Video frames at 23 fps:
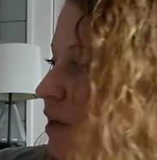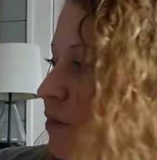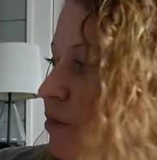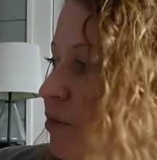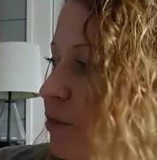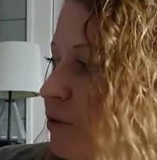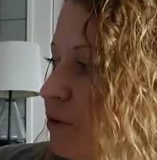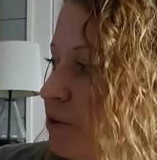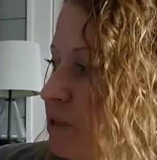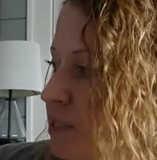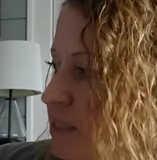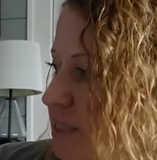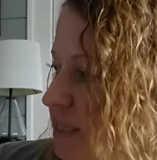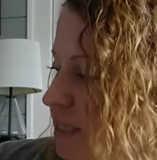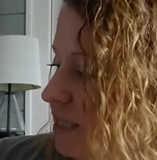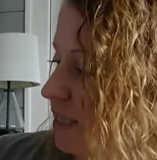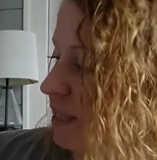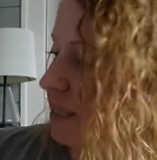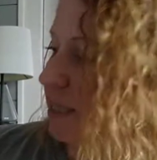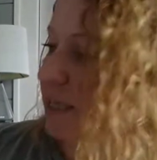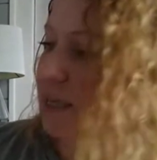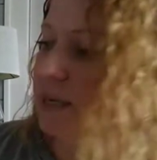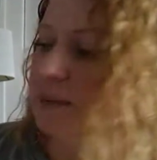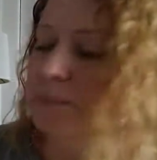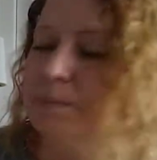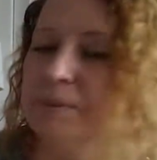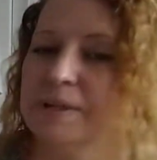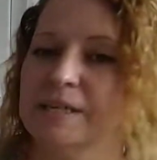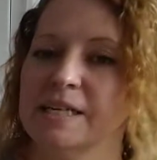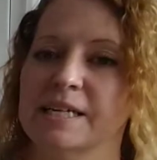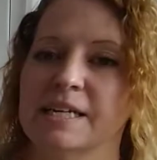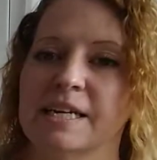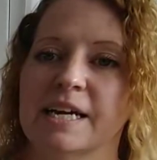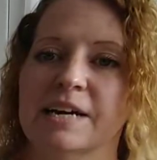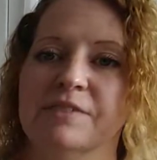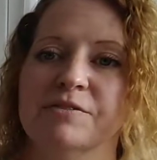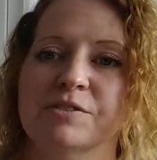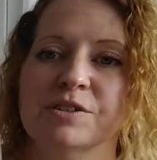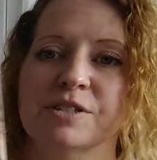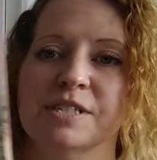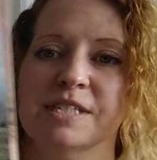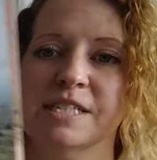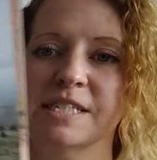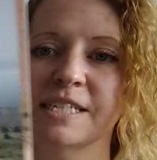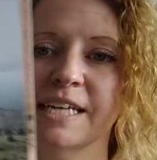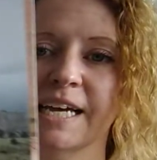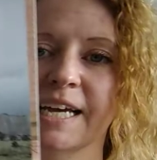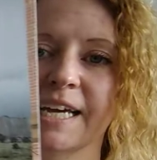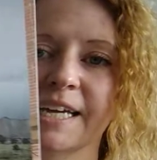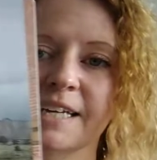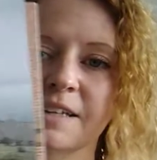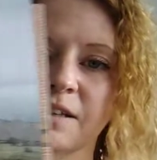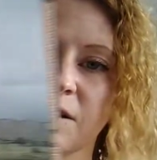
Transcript: and thirsty, but he never stayed